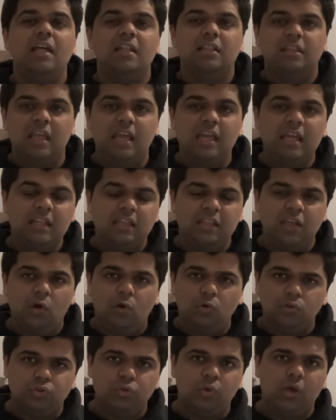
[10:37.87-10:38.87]
they
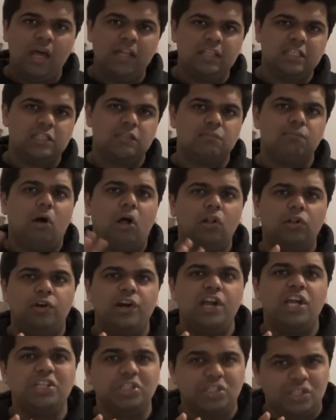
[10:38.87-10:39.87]
also had smaller
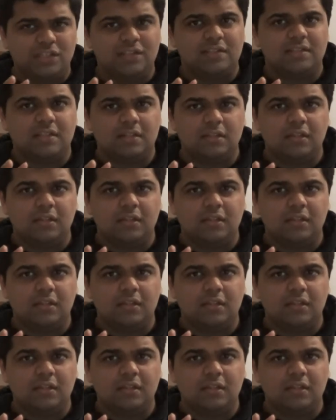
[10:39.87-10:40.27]
engines in